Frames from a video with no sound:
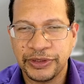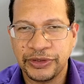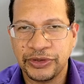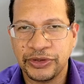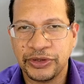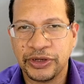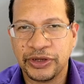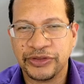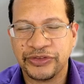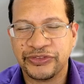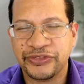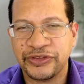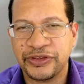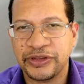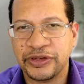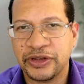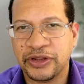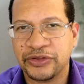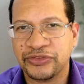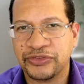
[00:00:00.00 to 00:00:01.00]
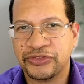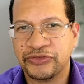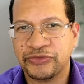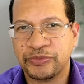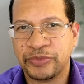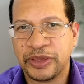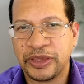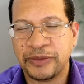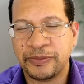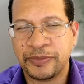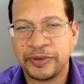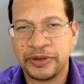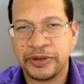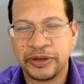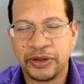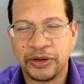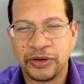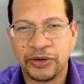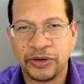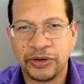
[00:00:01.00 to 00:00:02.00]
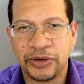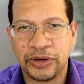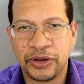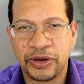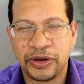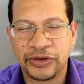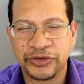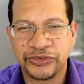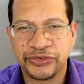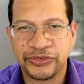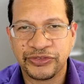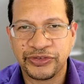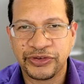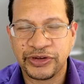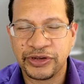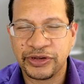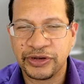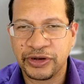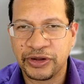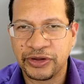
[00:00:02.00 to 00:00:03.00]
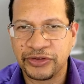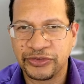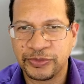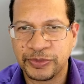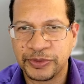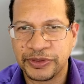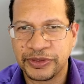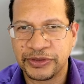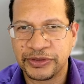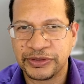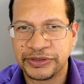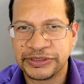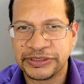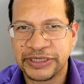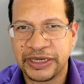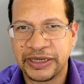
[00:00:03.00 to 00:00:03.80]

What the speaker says: You're not seeing lots of people on oxygen in hospitals.